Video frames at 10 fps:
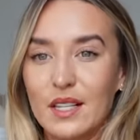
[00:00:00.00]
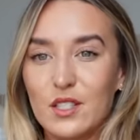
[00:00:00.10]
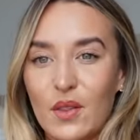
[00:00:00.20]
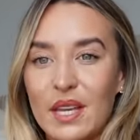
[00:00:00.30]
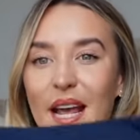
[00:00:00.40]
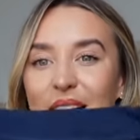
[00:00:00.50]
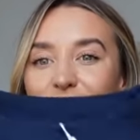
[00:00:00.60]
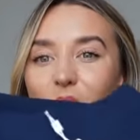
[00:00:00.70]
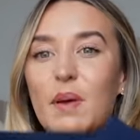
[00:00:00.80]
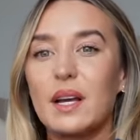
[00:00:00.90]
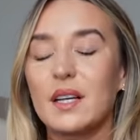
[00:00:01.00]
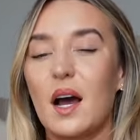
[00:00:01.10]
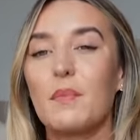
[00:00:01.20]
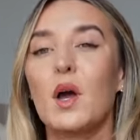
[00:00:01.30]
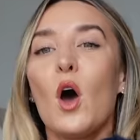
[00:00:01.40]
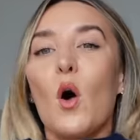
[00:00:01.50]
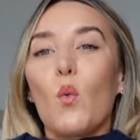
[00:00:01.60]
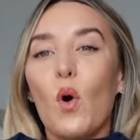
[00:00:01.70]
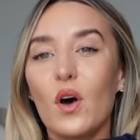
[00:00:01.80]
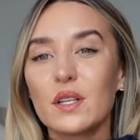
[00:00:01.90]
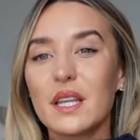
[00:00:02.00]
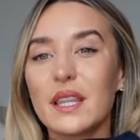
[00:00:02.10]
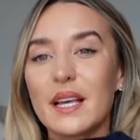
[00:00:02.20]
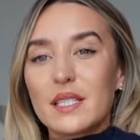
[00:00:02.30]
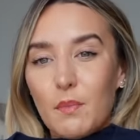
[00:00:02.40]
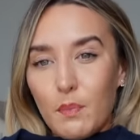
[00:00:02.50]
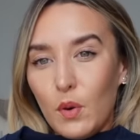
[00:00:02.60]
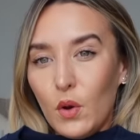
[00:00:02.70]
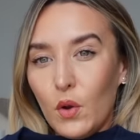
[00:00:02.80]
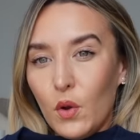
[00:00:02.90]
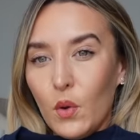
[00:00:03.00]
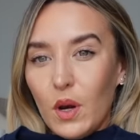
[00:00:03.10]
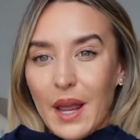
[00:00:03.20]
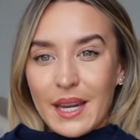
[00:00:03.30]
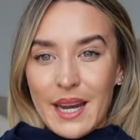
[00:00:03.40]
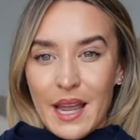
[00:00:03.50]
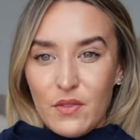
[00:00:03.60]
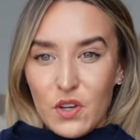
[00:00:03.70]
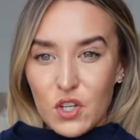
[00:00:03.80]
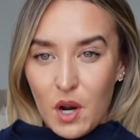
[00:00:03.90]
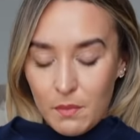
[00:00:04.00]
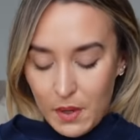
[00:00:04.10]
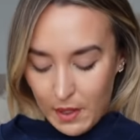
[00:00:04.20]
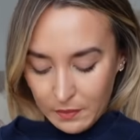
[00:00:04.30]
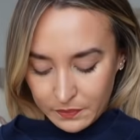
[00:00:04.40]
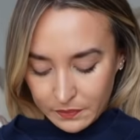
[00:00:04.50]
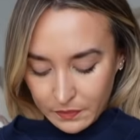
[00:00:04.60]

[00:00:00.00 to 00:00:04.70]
So the next thing I picked up was this blue like navy jumper.